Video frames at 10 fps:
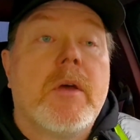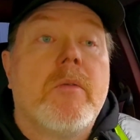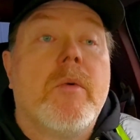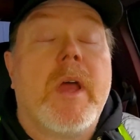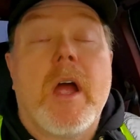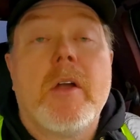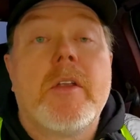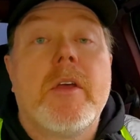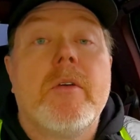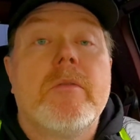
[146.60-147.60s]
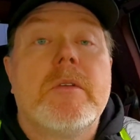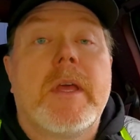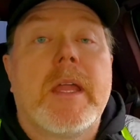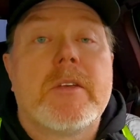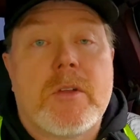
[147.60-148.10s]
We are due to
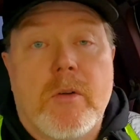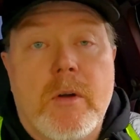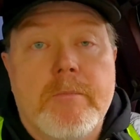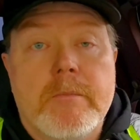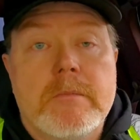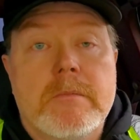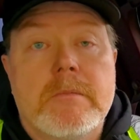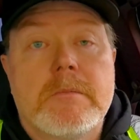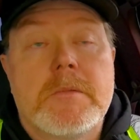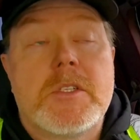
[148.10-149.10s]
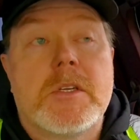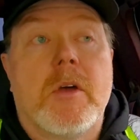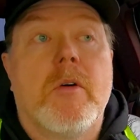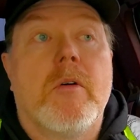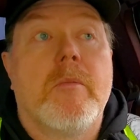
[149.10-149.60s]
get a storm,
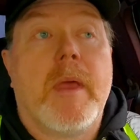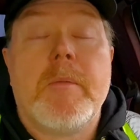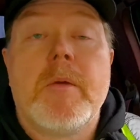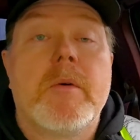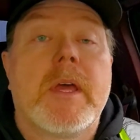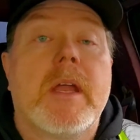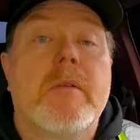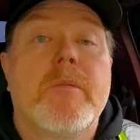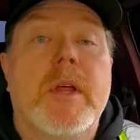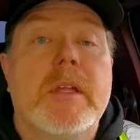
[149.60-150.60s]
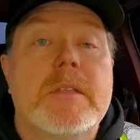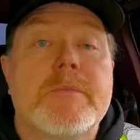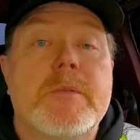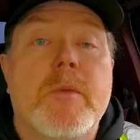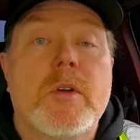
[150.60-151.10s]
so maybe we'll get out and play in some
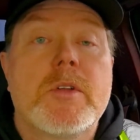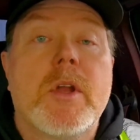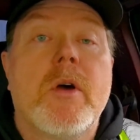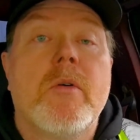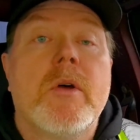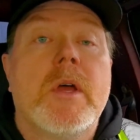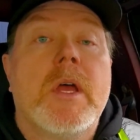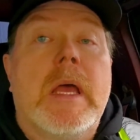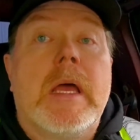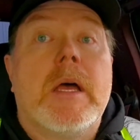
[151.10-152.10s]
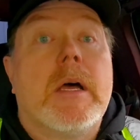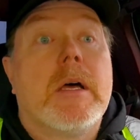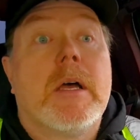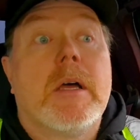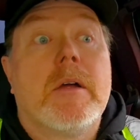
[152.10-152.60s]
more snow,
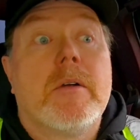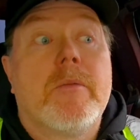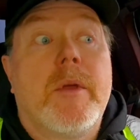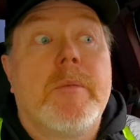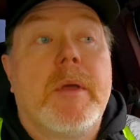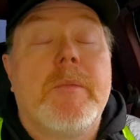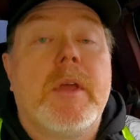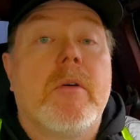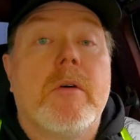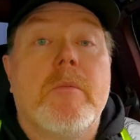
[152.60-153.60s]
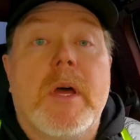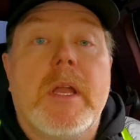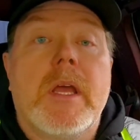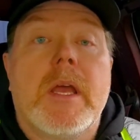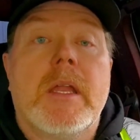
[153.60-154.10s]
or we might be going
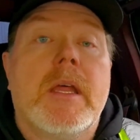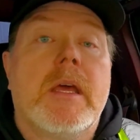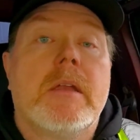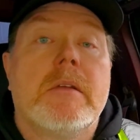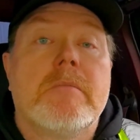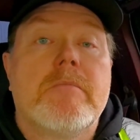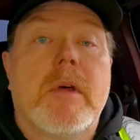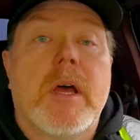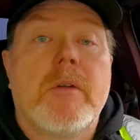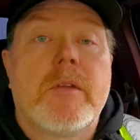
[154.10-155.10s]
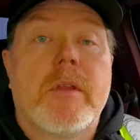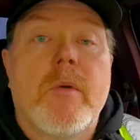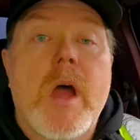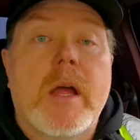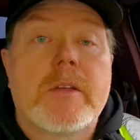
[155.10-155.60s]
mudding and then out to the
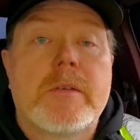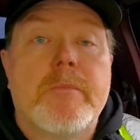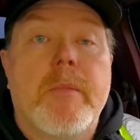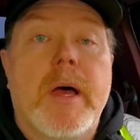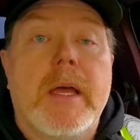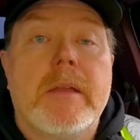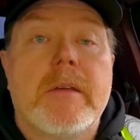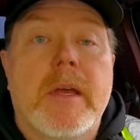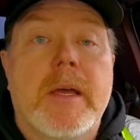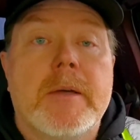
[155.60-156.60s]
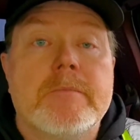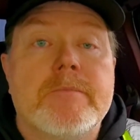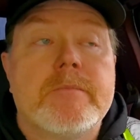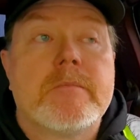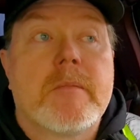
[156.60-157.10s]
rocks, but
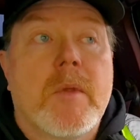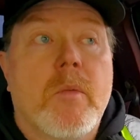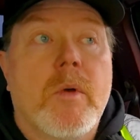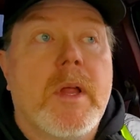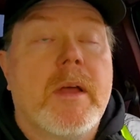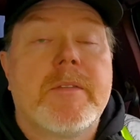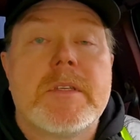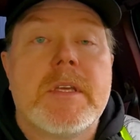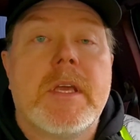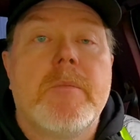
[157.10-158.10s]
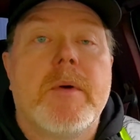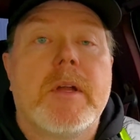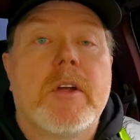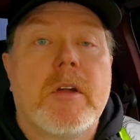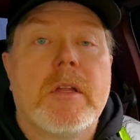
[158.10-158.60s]
we'll have to see. But
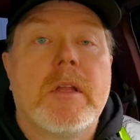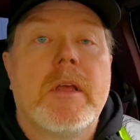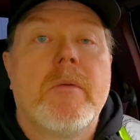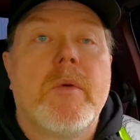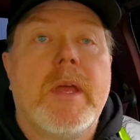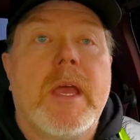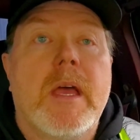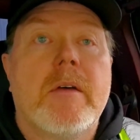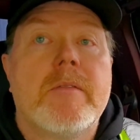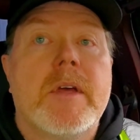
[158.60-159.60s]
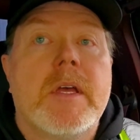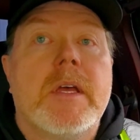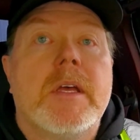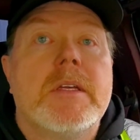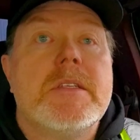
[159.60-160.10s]
currently we have
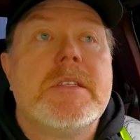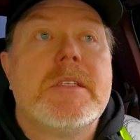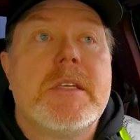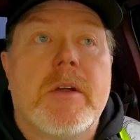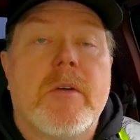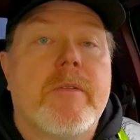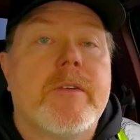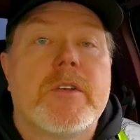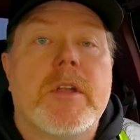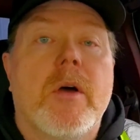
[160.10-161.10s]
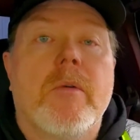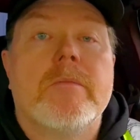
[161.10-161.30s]
0 for snow.